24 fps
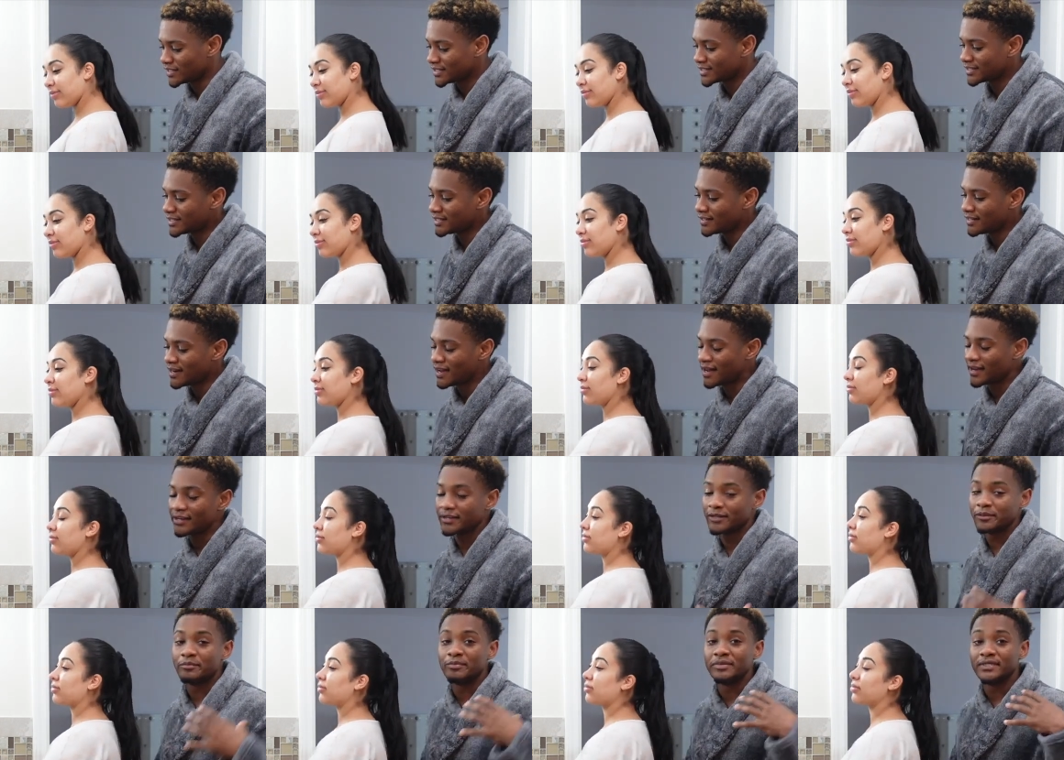Speaker 1: Rissa and
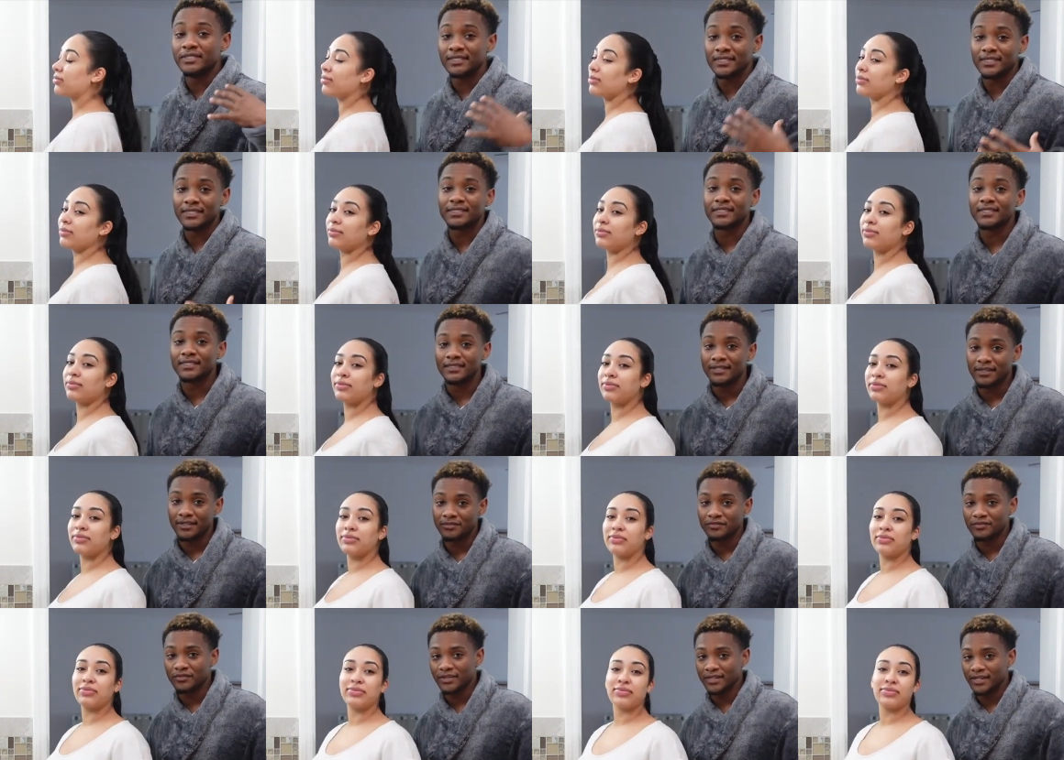I are positioned
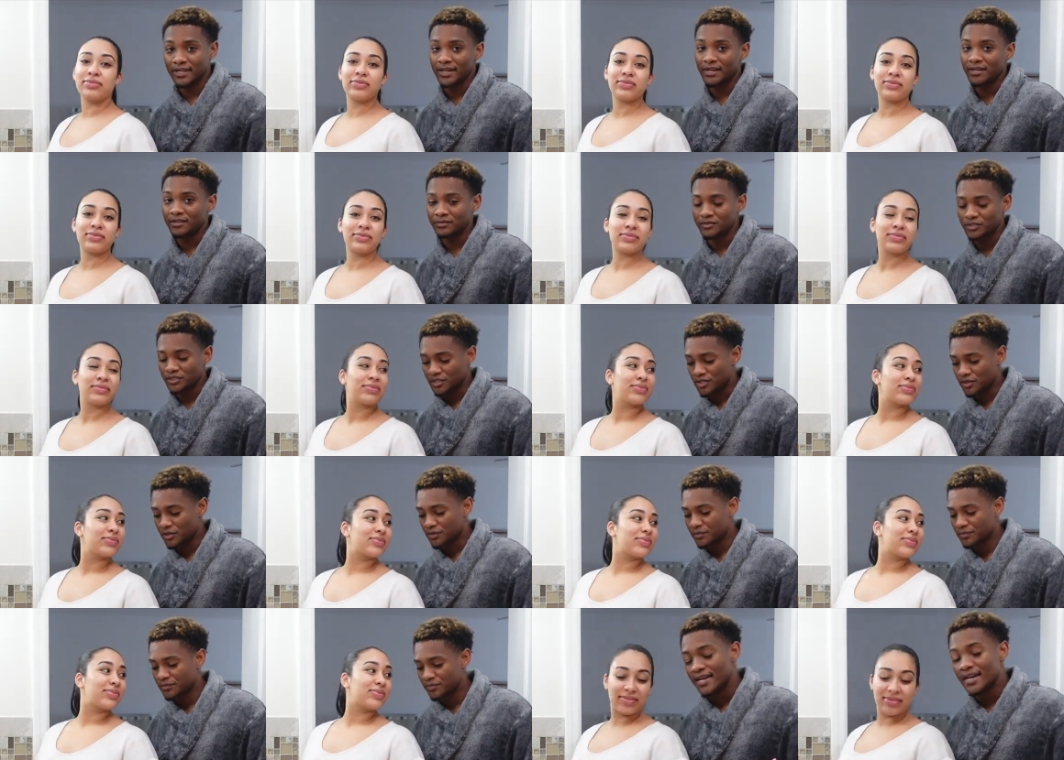different now.
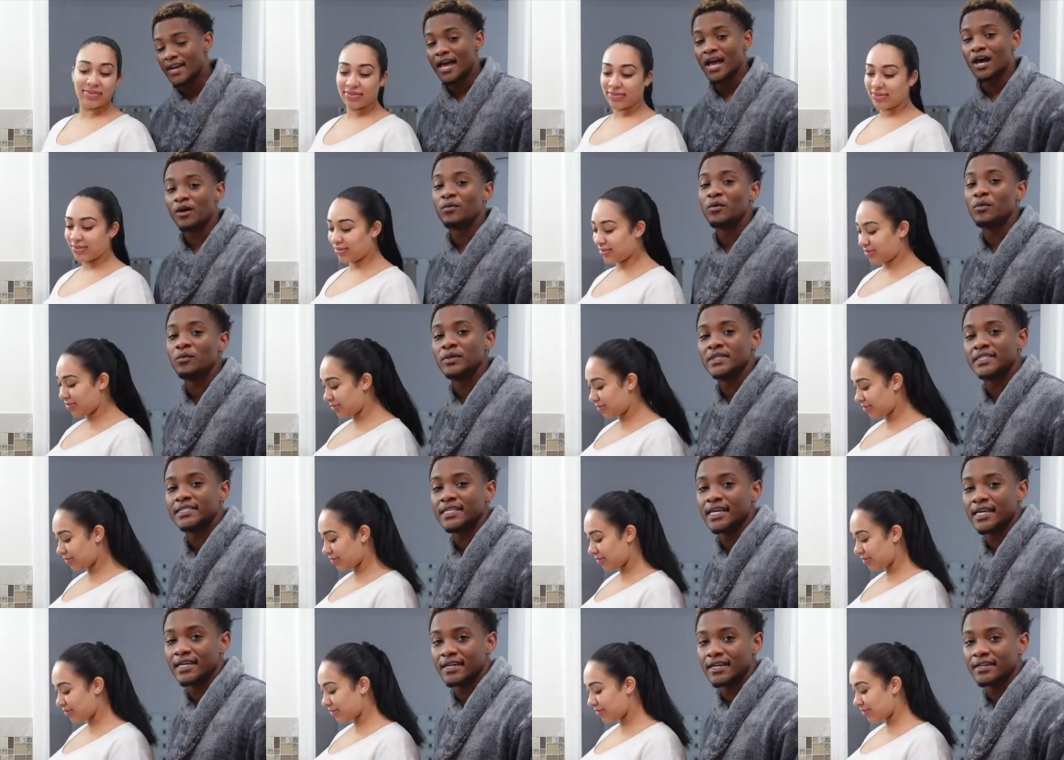So now when we
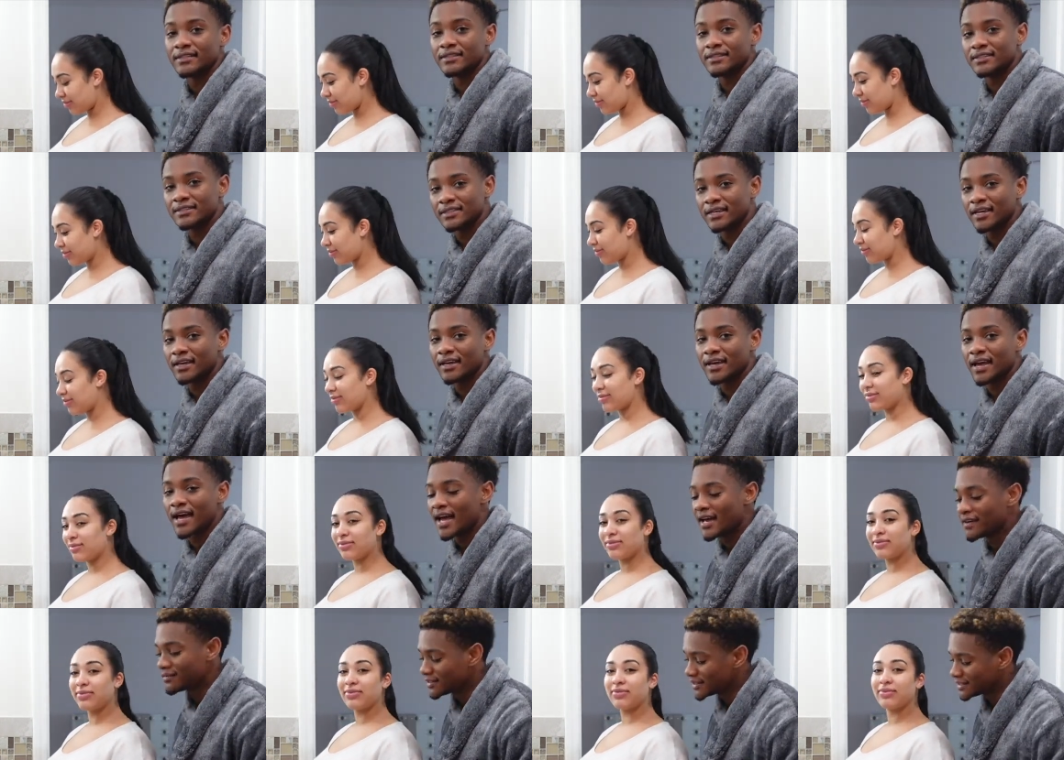stand at the
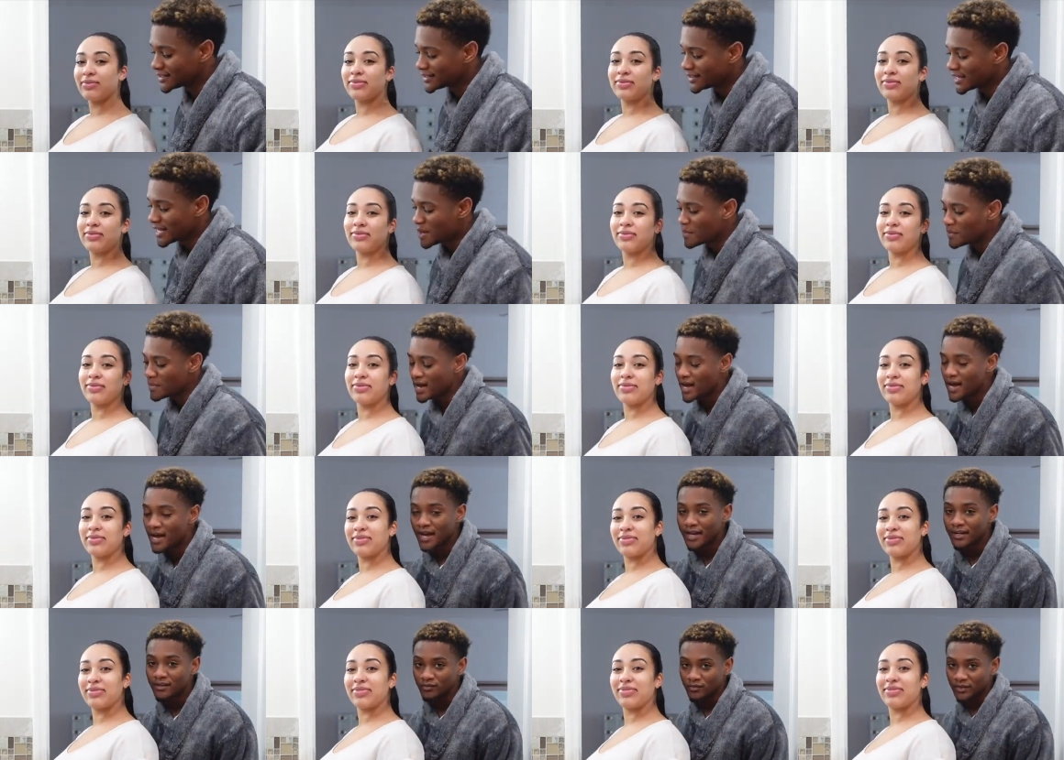sink, I have to stand
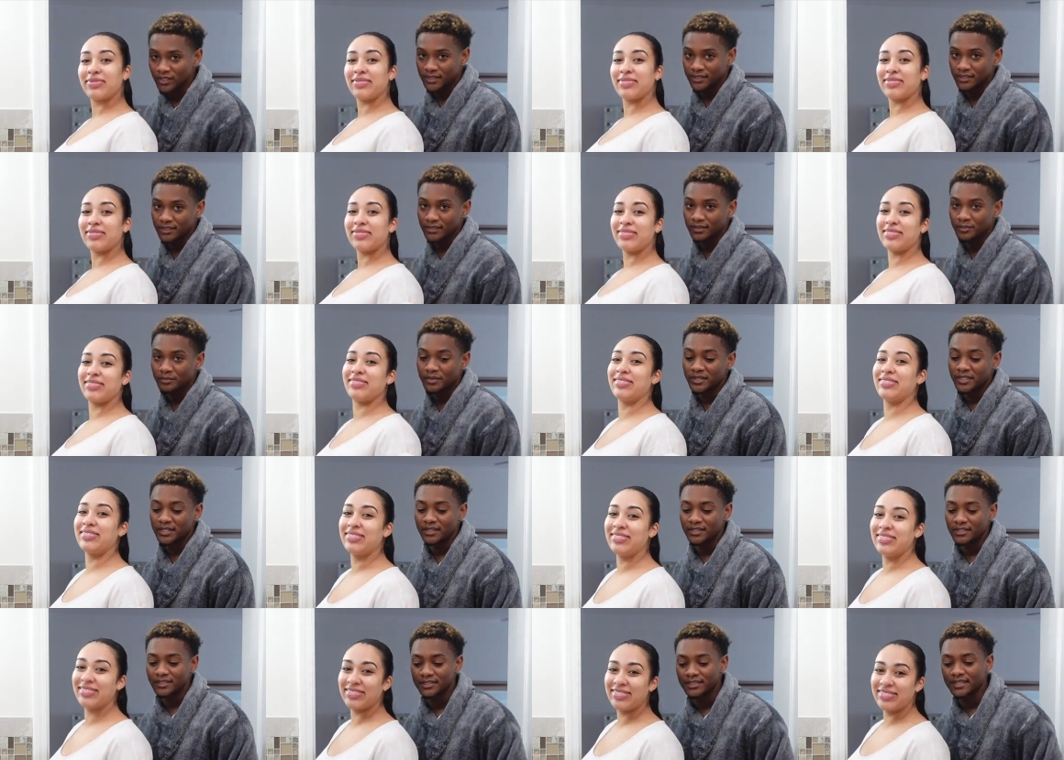behind Rissa
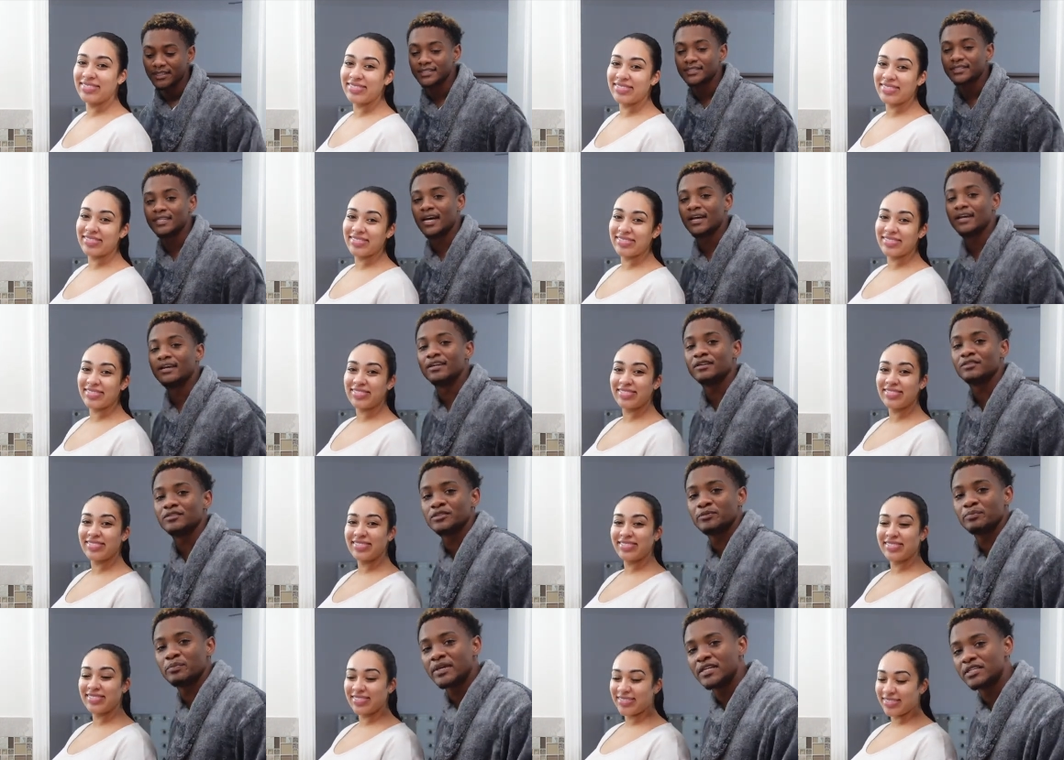because there's not
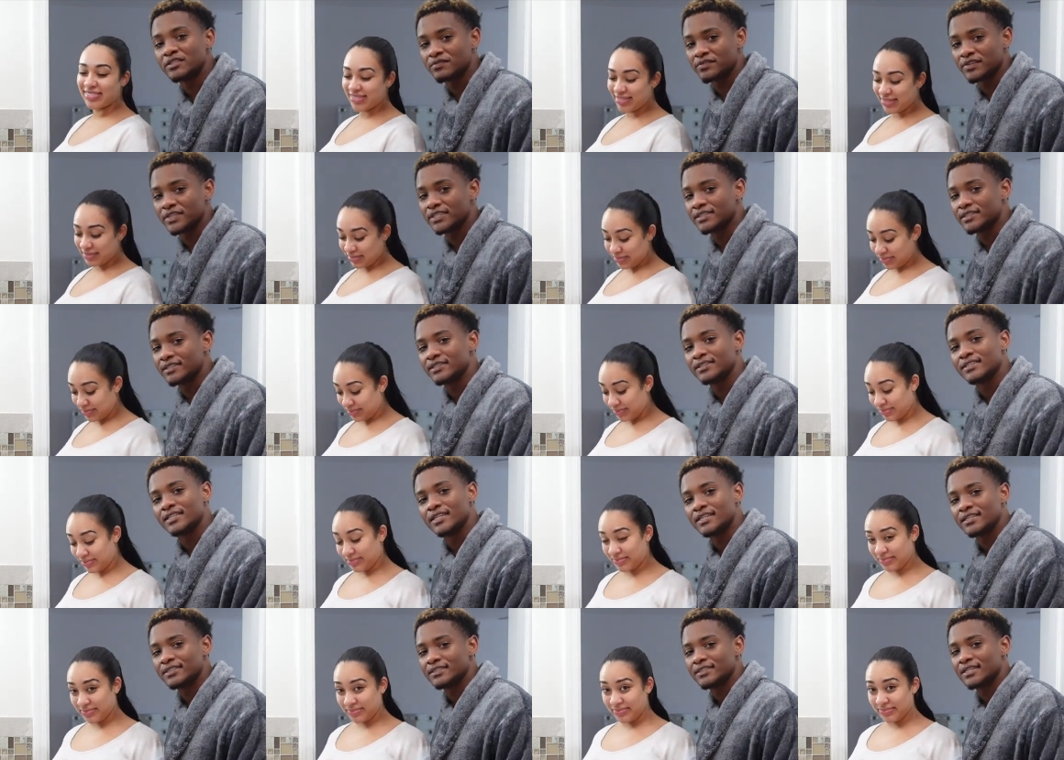enough space for us to
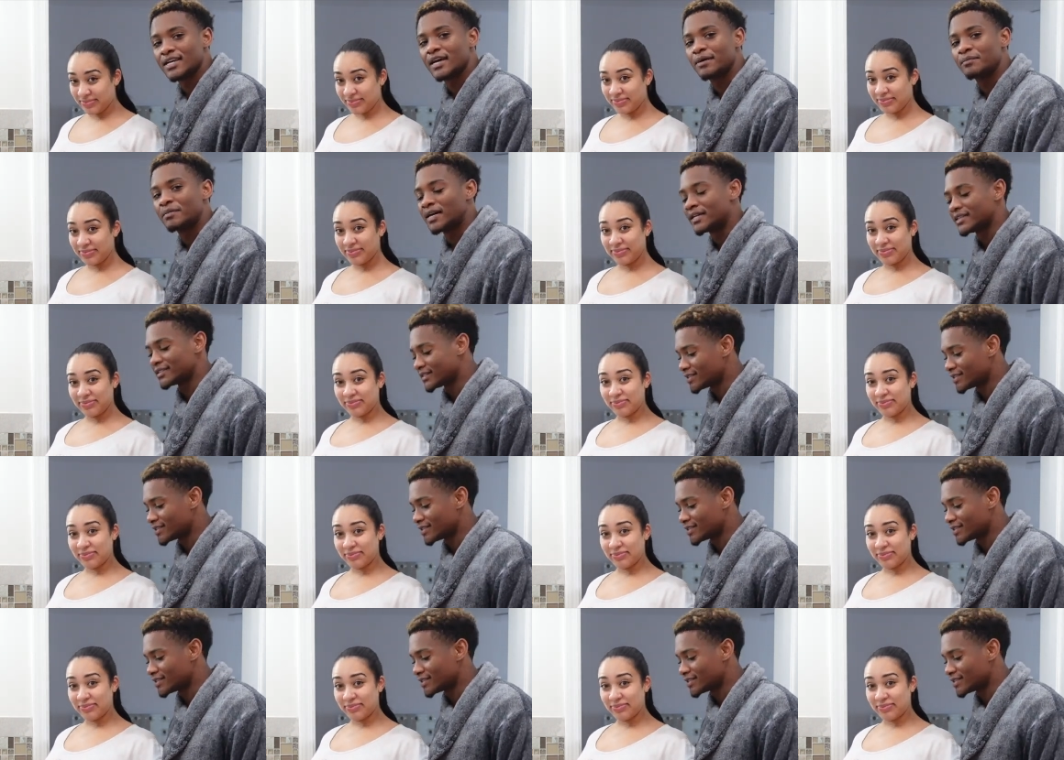stand side by